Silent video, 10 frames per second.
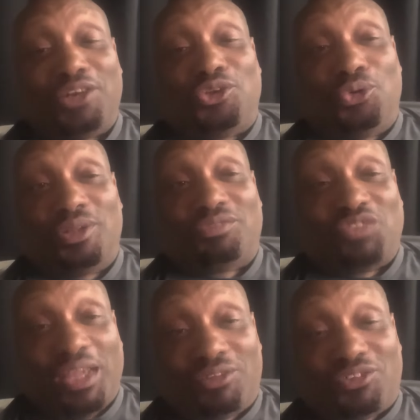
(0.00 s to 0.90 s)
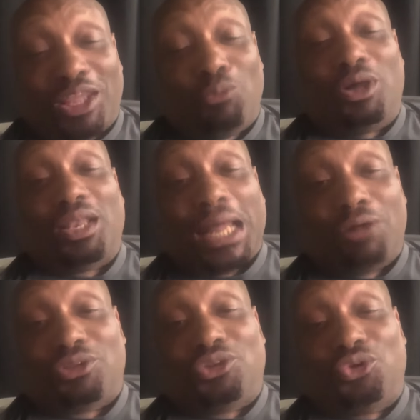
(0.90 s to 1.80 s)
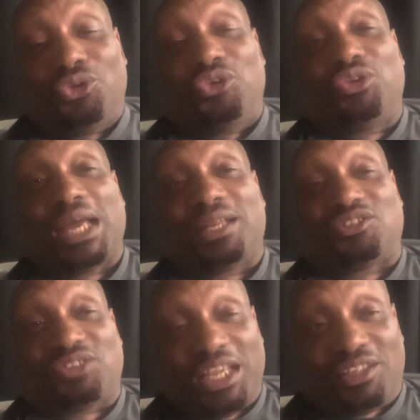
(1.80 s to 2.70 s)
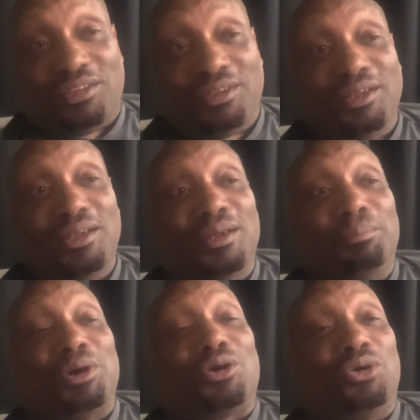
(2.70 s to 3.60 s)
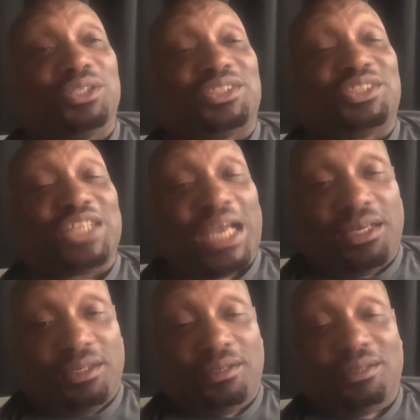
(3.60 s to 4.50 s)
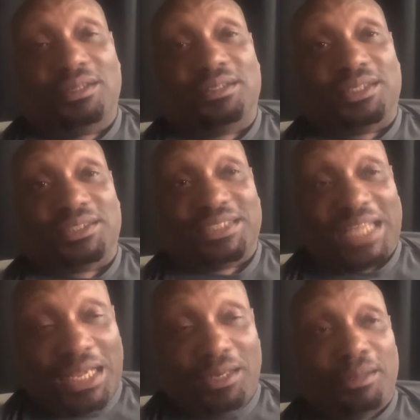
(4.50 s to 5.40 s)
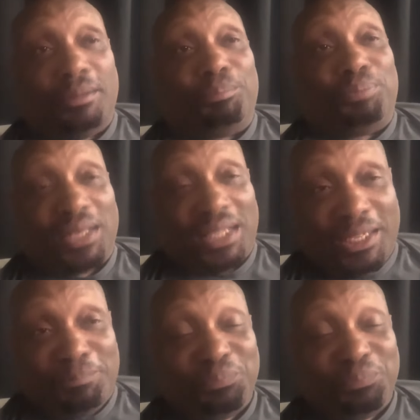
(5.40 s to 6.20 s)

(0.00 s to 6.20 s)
doing the things they were allowed to do in the United States because China does not play.